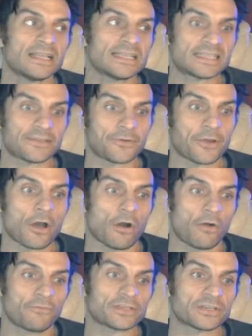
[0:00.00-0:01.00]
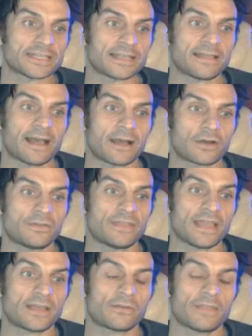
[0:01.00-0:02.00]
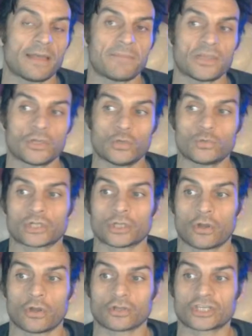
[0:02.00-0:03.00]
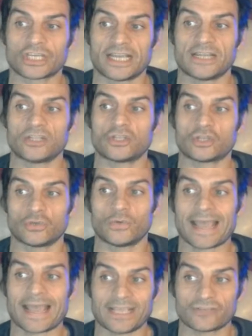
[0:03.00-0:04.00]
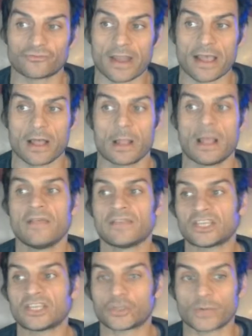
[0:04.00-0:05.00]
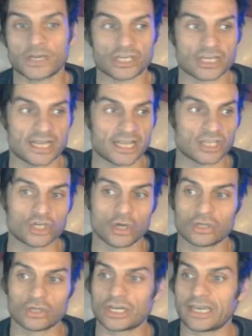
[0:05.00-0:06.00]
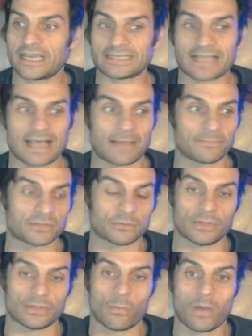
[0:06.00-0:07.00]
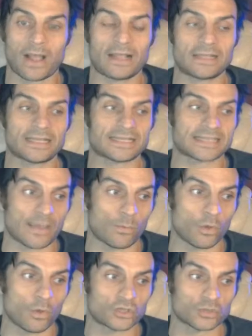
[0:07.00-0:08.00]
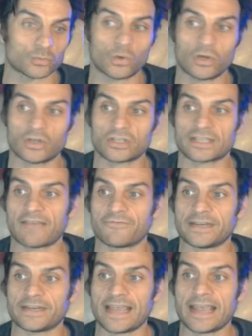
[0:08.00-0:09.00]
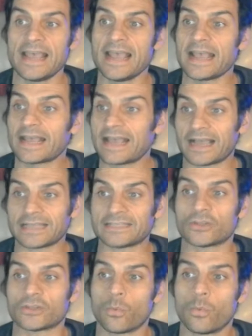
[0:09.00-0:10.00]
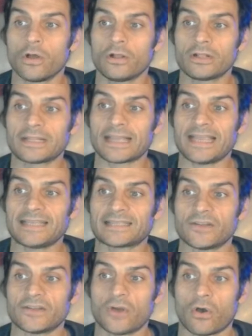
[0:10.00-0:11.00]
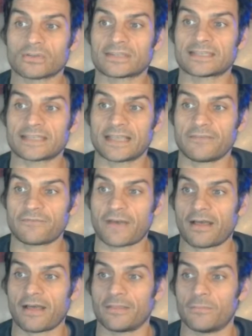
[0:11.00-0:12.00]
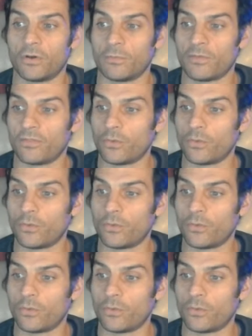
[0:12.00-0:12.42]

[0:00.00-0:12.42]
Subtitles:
Syria, obviously, they could then be used to launch into Israel. The situation in Georgia is absolutely wild. It's getting worse and worse every day. Guys, the world is not safe at the moment.